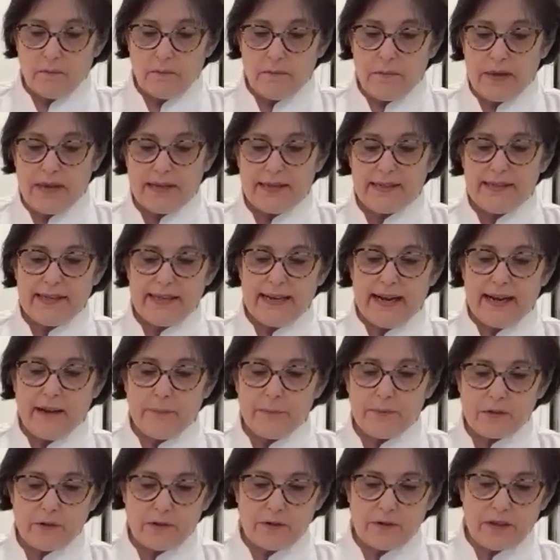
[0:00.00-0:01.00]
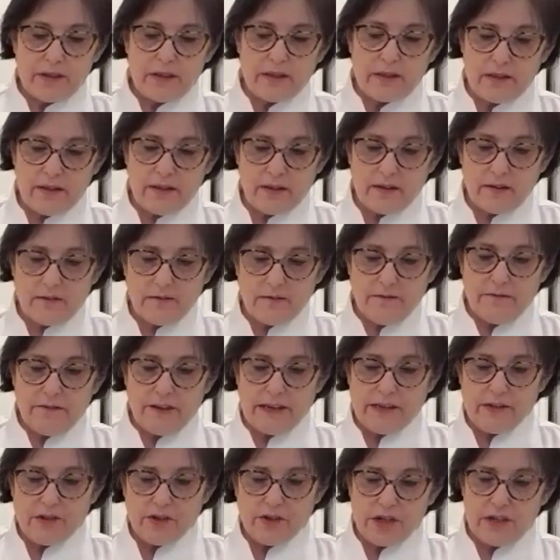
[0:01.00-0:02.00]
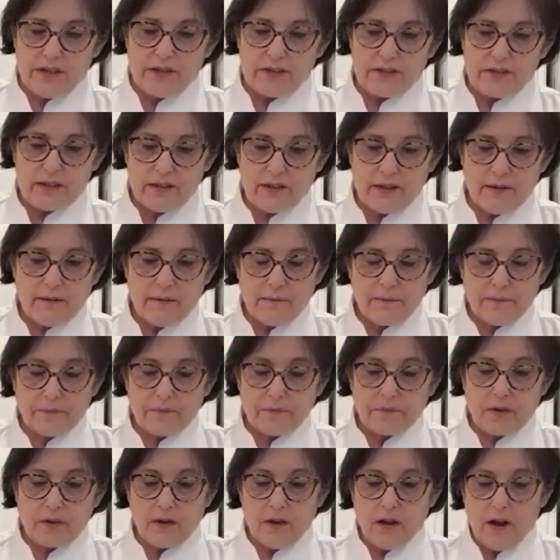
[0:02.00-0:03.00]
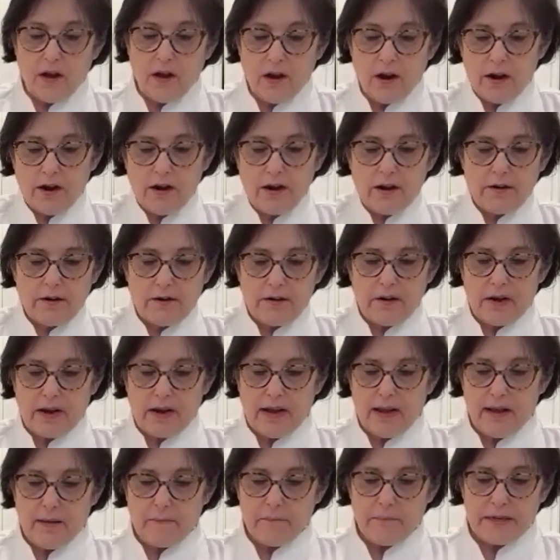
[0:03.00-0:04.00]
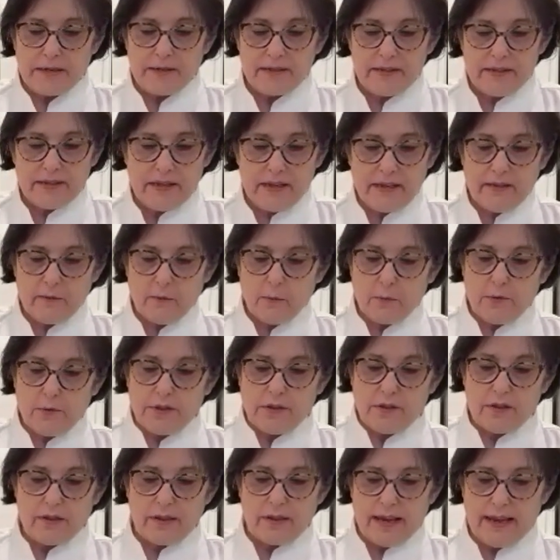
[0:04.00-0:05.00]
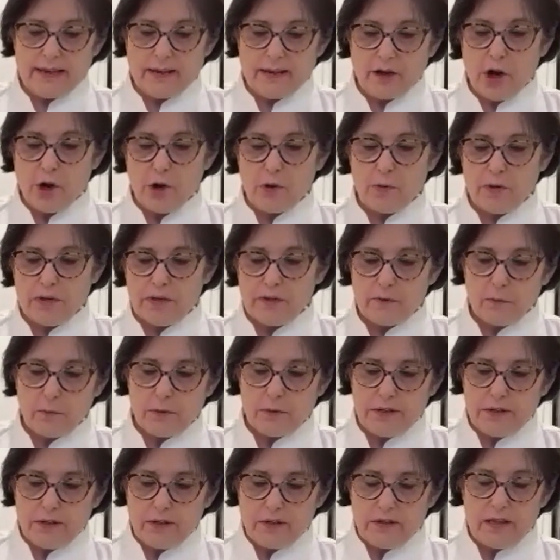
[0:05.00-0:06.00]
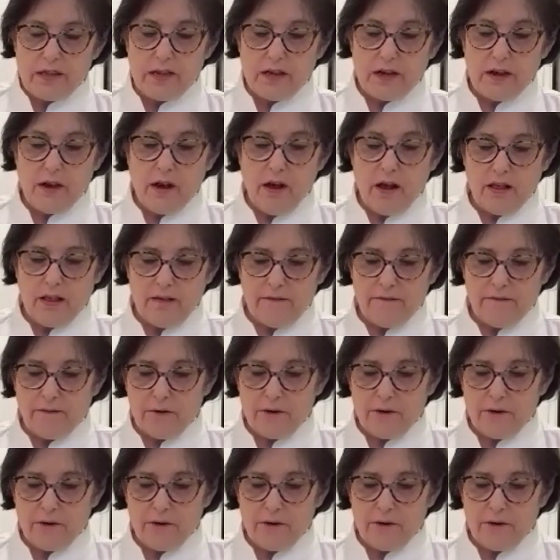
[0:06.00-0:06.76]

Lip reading: mix it up so that the veggies are mixed in with and coated with the olive